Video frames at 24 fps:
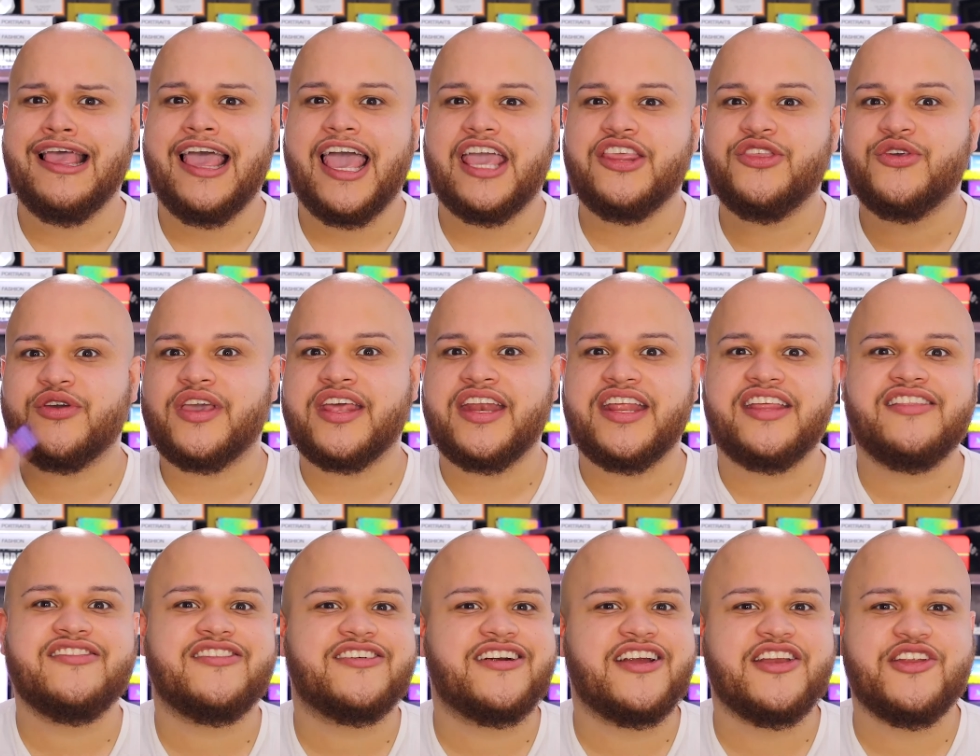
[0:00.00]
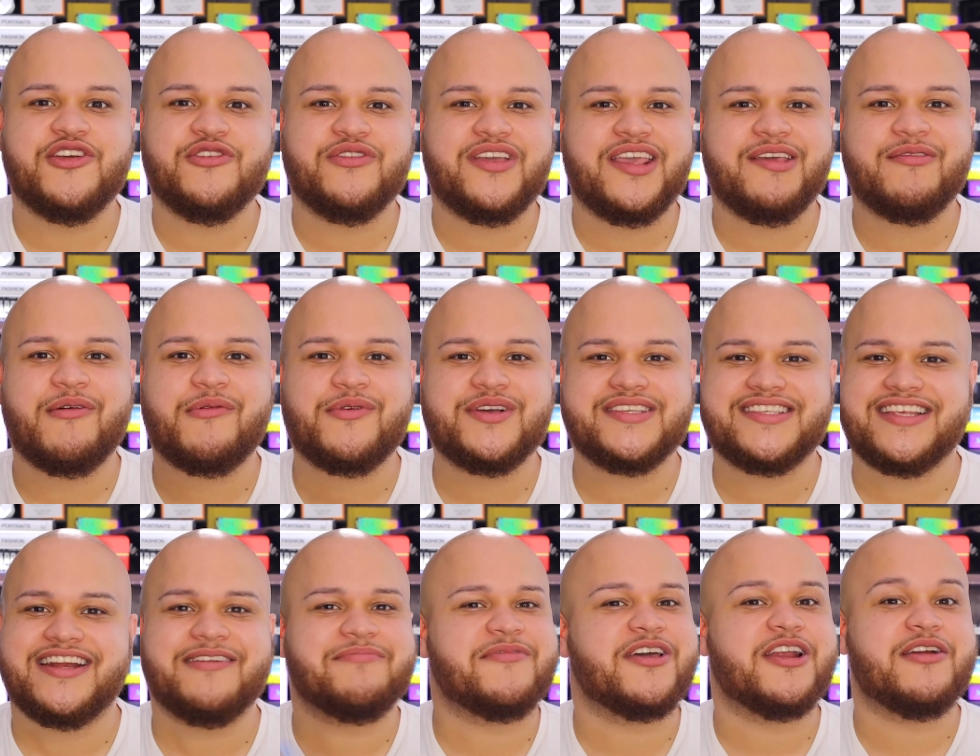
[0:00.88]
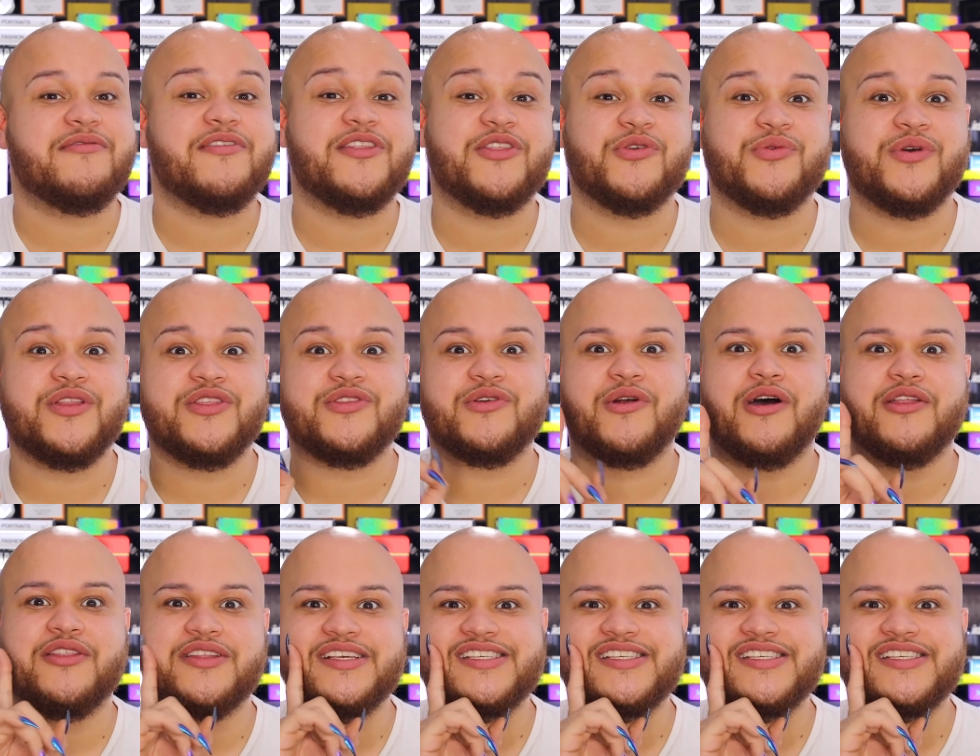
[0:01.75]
and you can enter new giveaways that I'm gonna be doing throughout